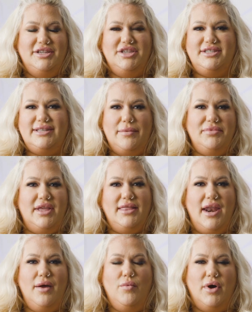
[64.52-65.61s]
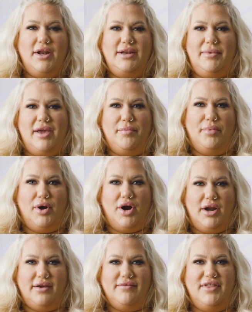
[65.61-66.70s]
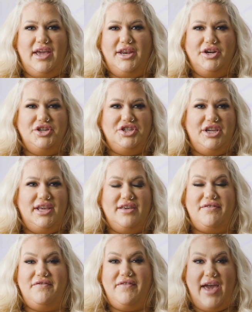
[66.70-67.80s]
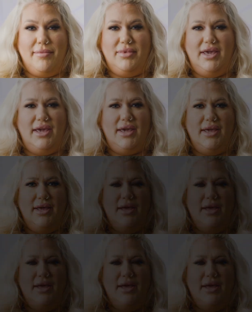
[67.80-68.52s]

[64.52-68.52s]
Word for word: just something that I wanted to be a part of, the energy, the family.